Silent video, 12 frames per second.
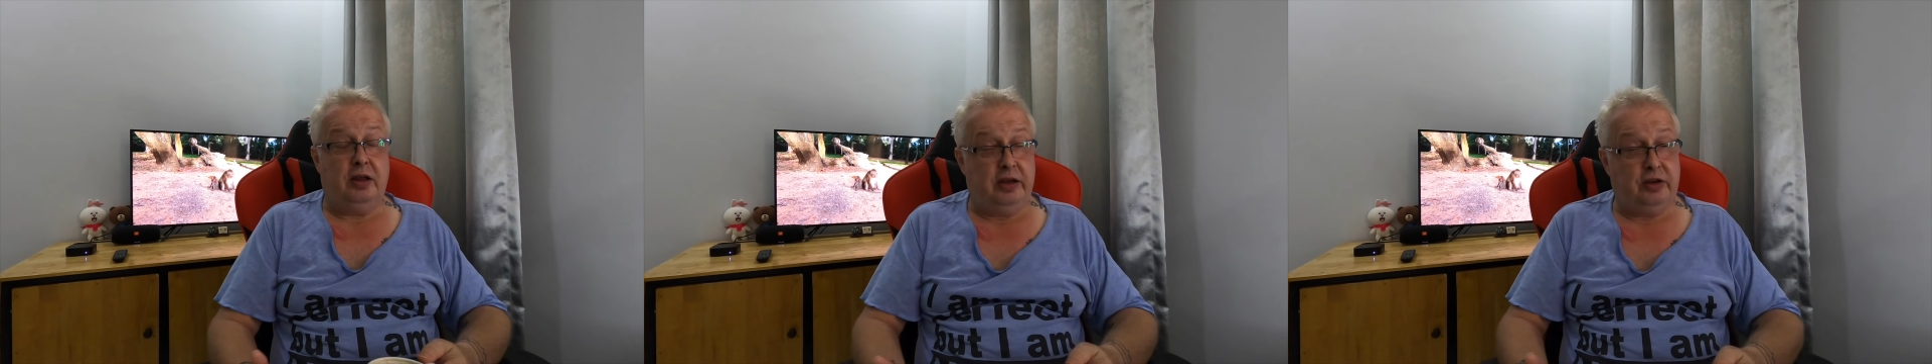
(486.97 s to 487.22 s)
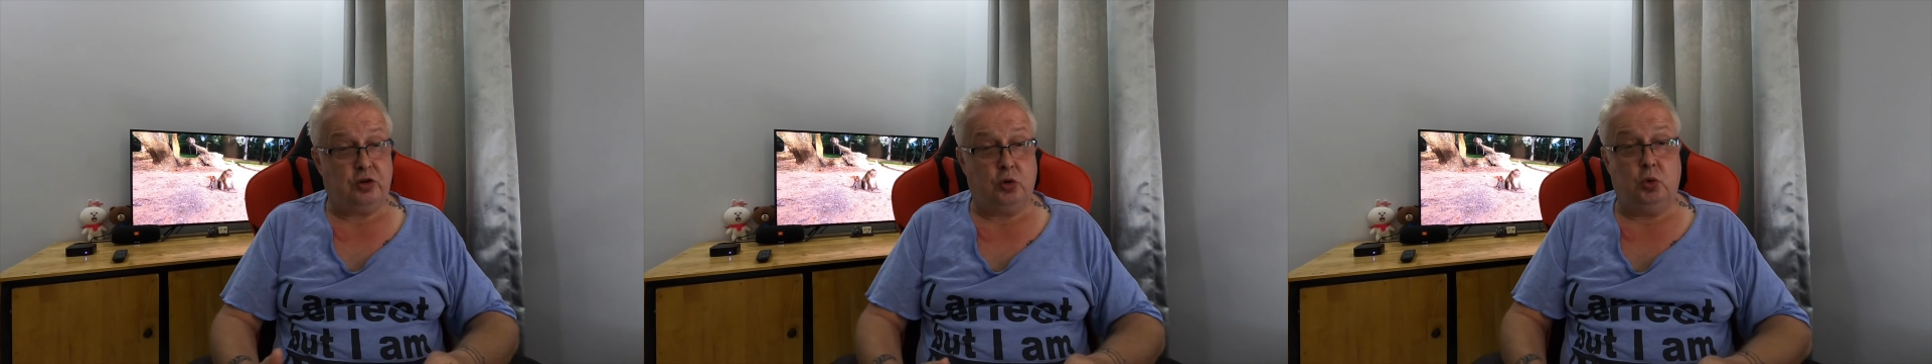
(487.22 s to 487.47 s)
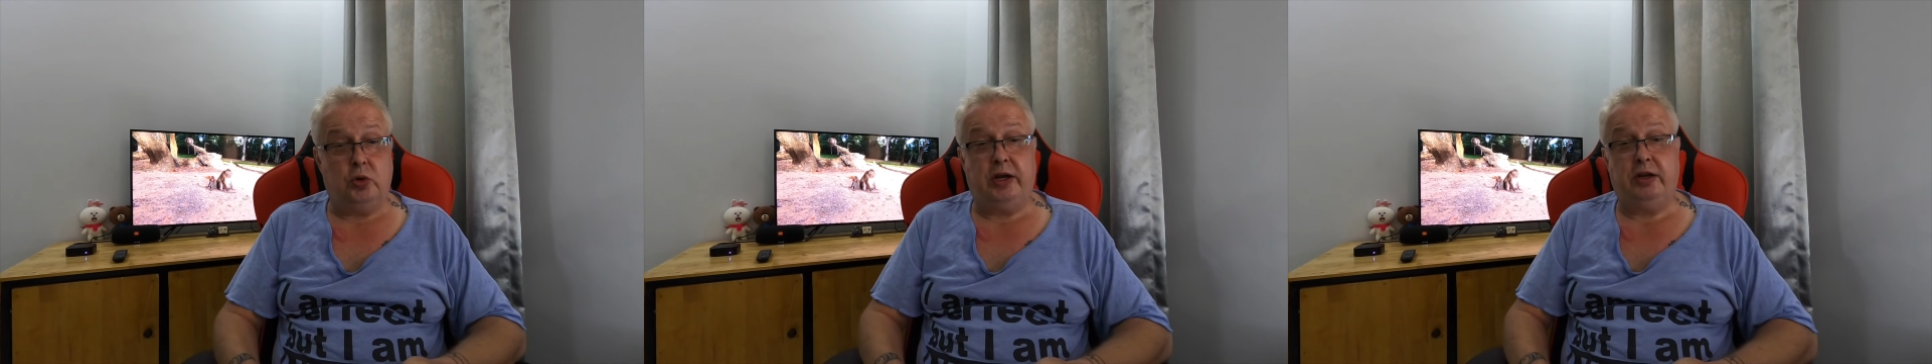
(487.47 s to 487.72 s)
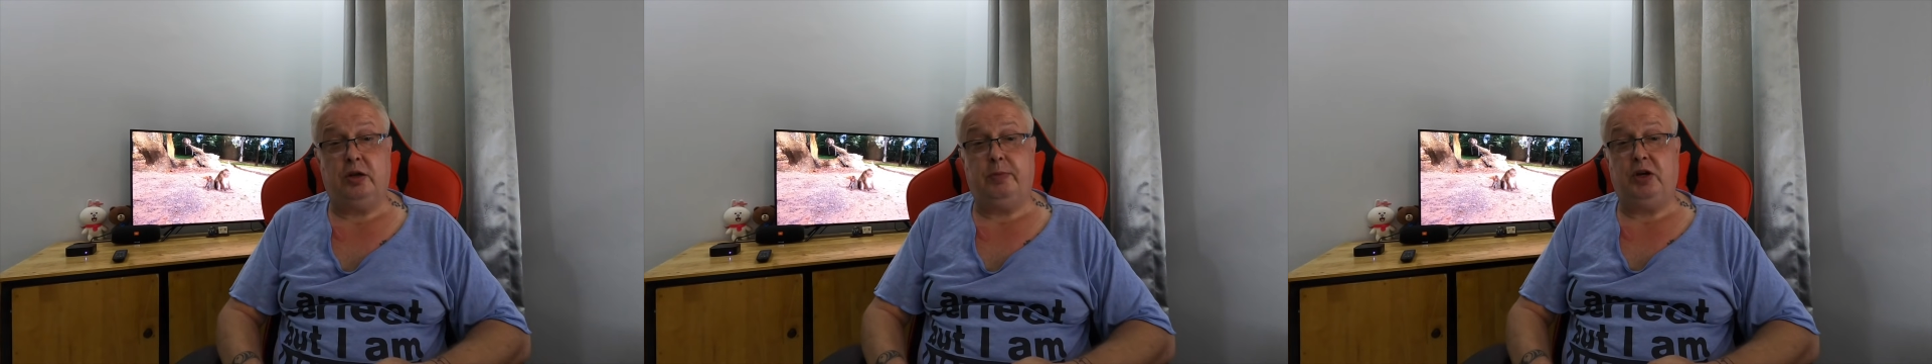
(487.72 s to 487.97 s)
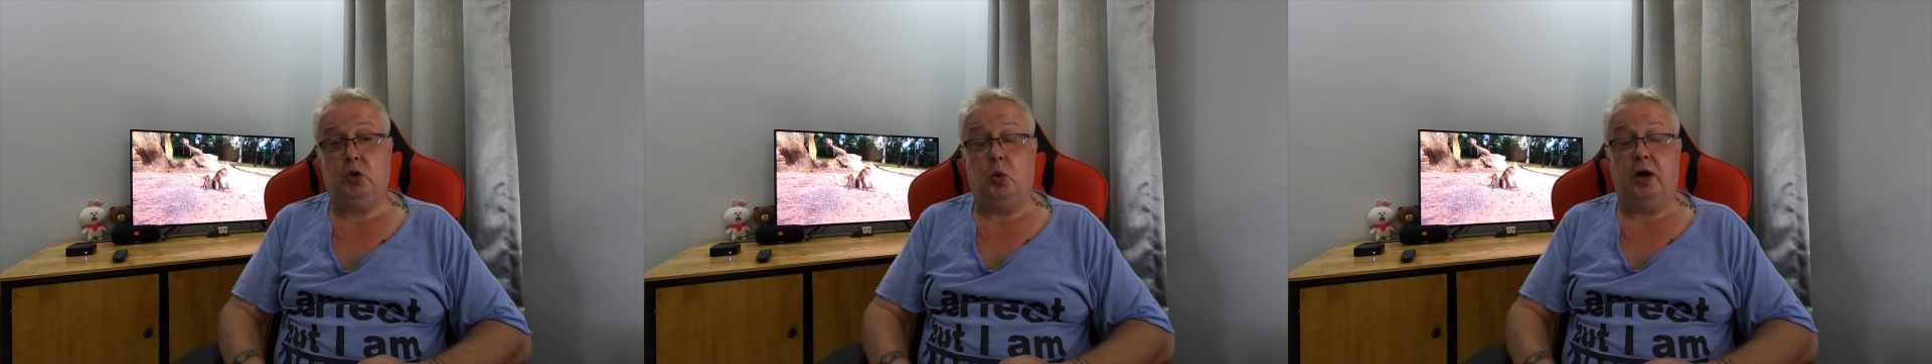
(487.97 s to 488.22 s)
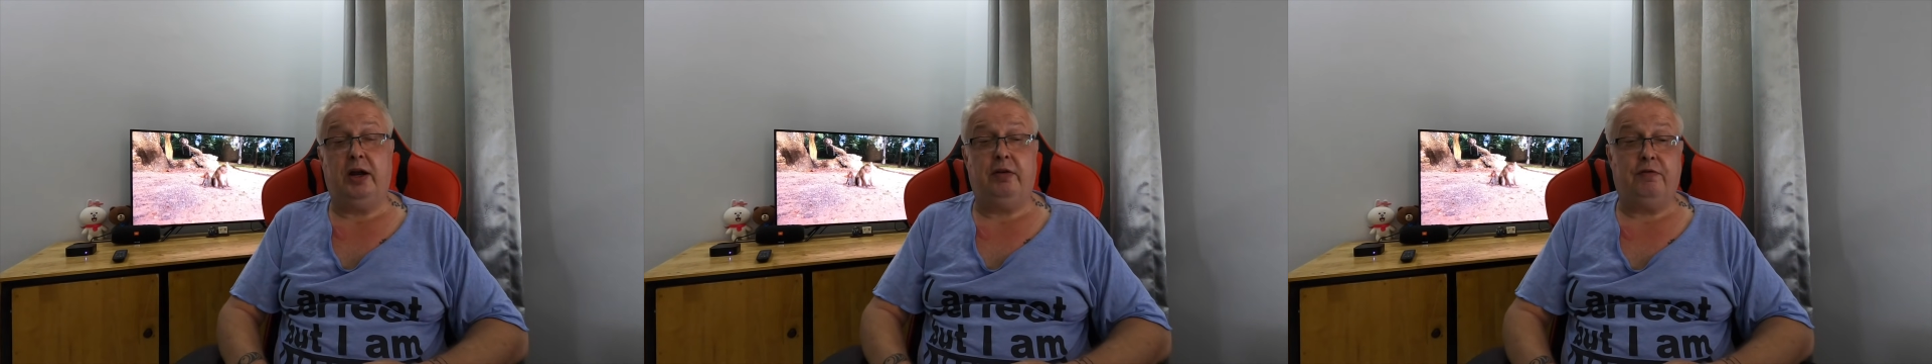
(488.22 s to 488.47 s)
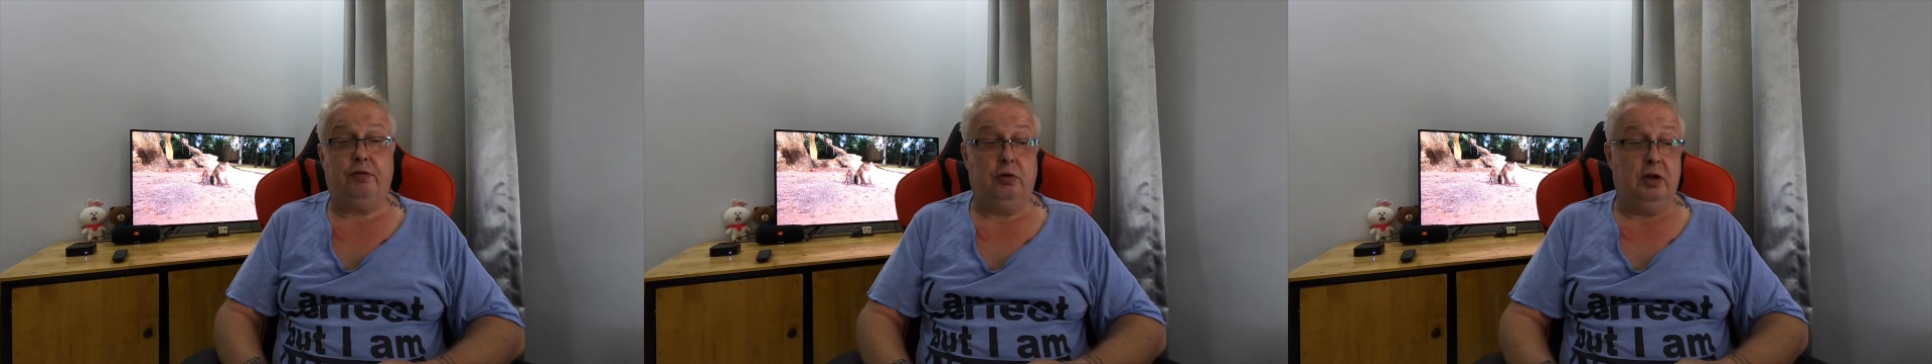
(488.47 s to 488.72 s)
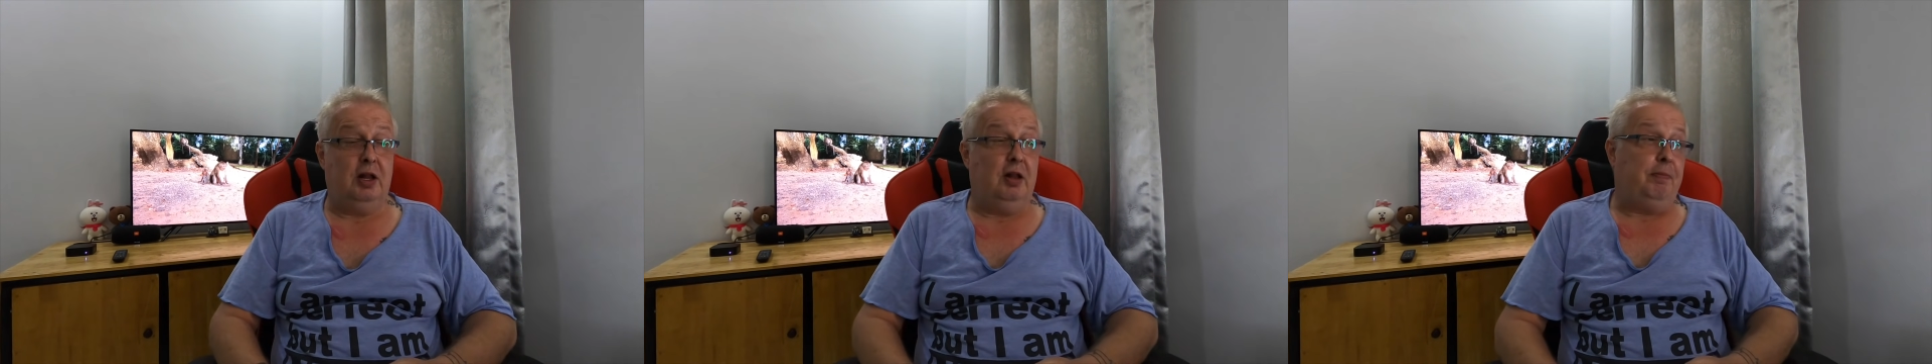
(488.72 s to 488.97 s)
It's all going to be quiet
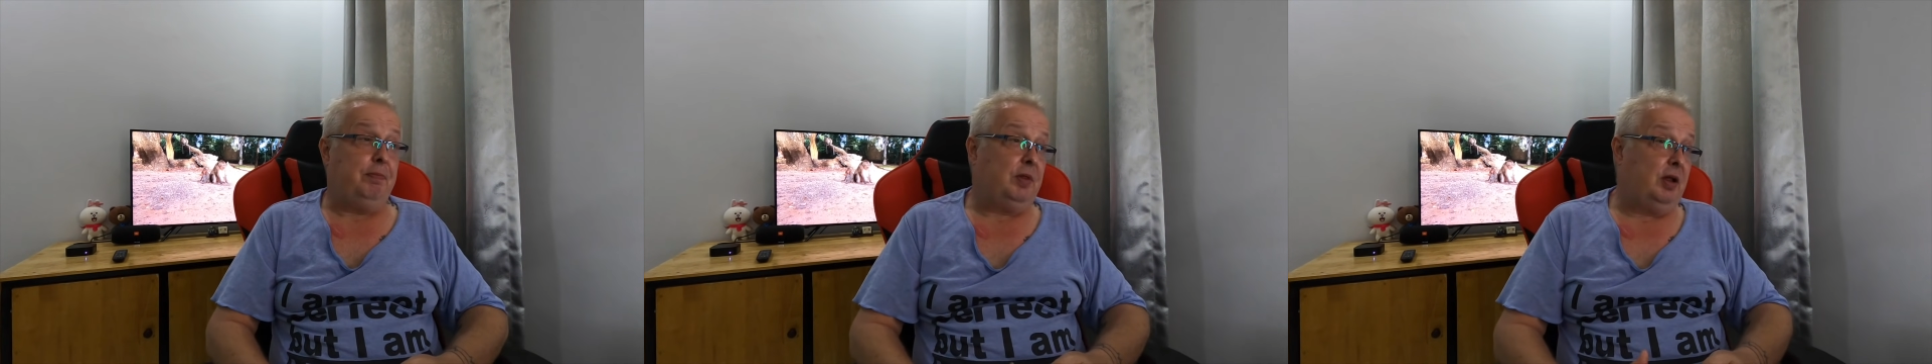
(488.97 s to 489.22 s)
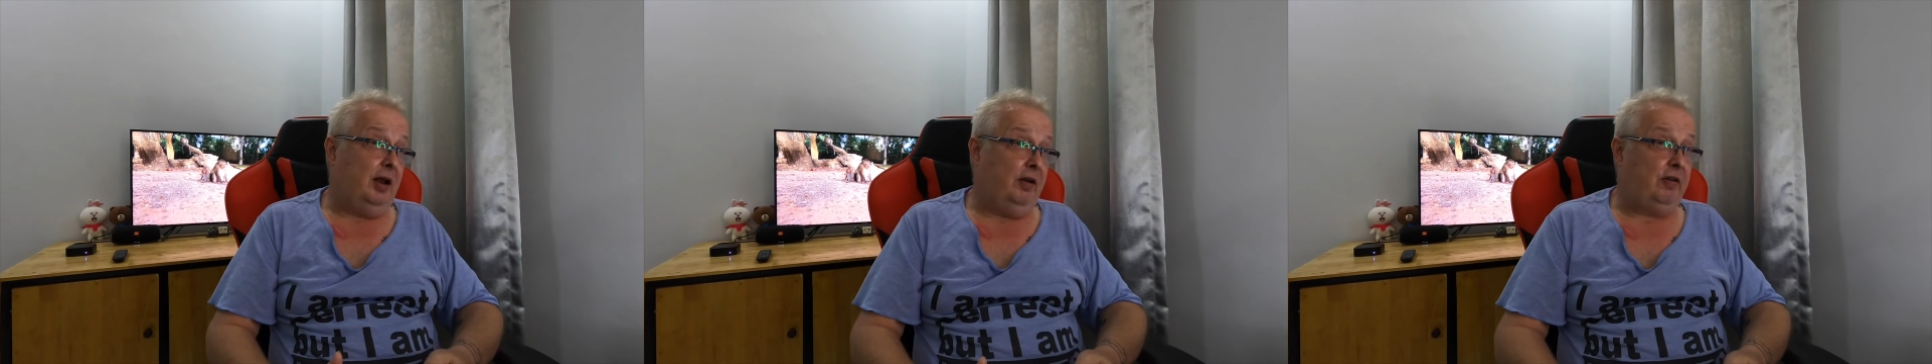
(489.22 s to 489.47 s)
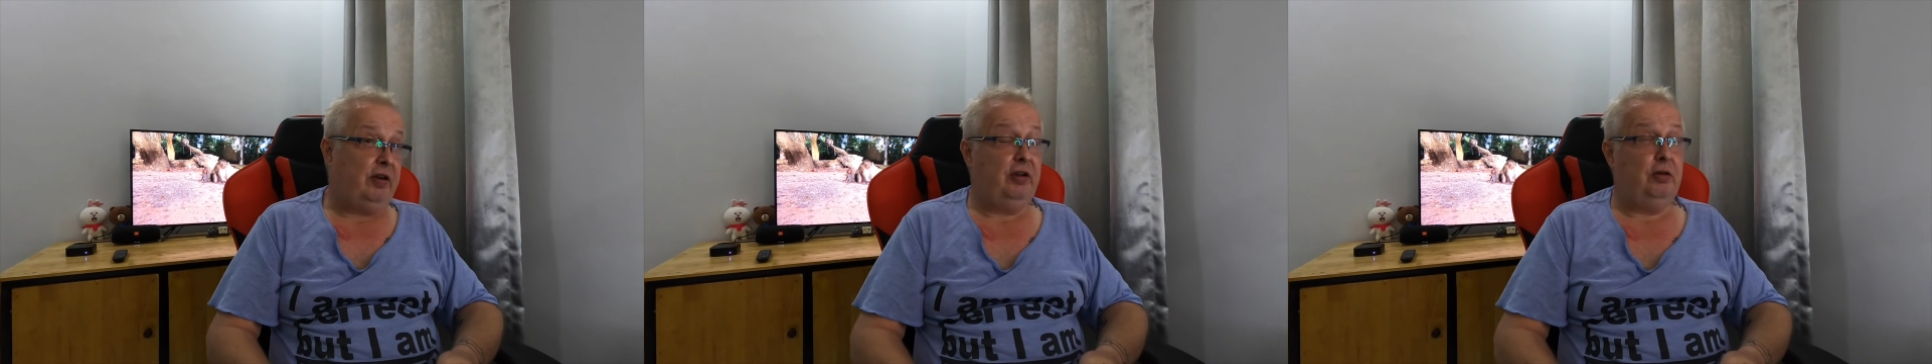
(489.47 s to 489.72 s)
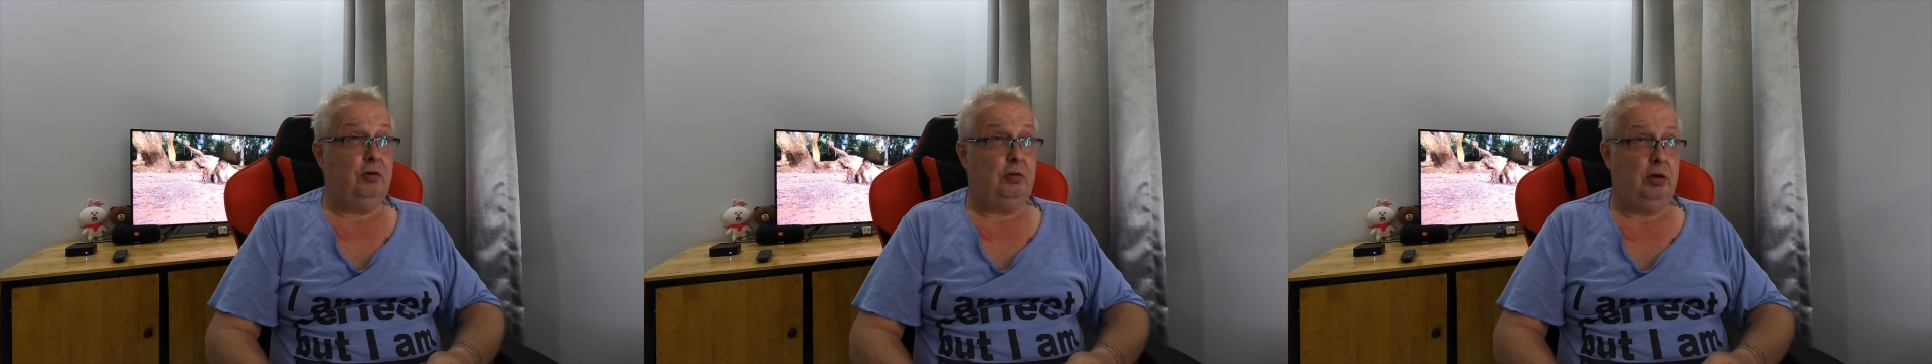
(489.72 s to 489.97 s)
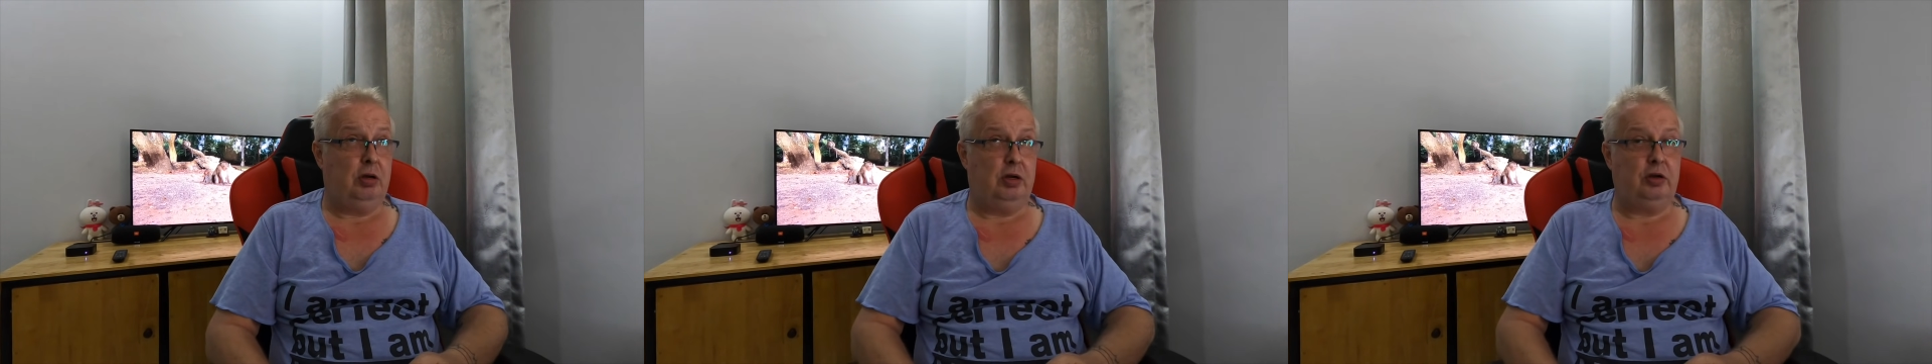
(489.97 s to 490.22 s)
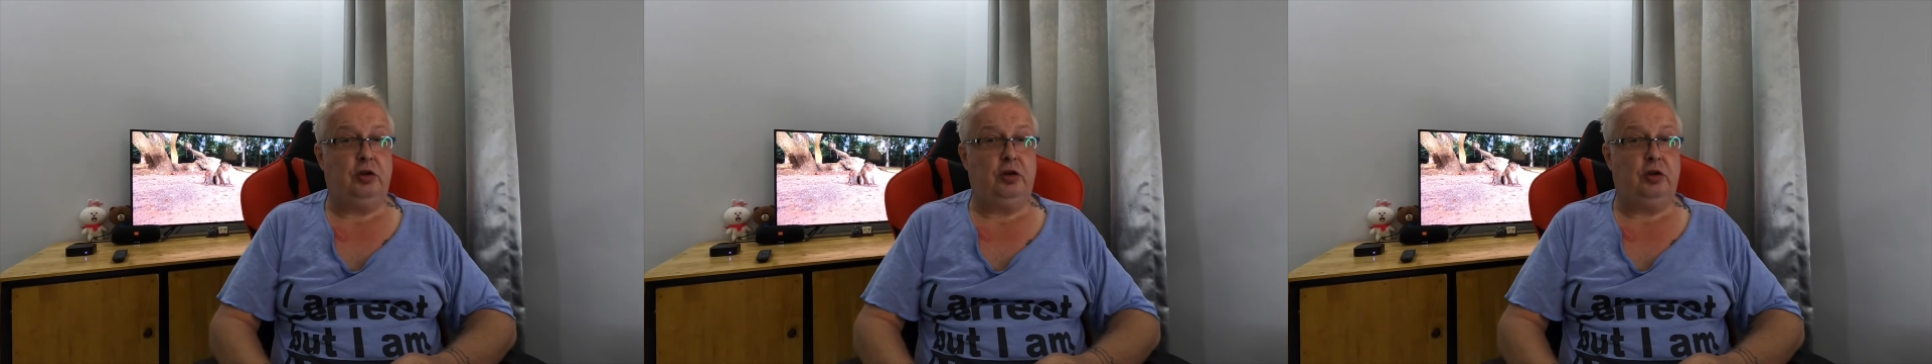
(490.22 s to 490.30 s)
for until,